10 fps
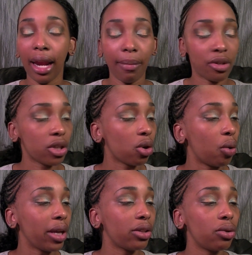and I'm just
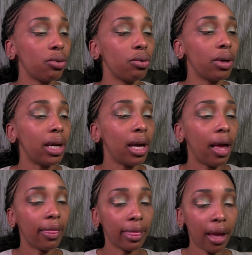going to
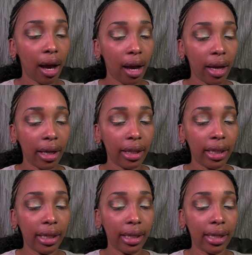line
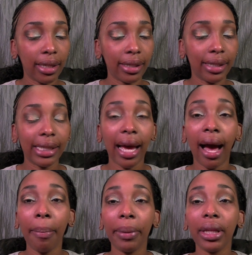the
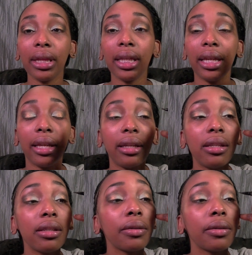top lid.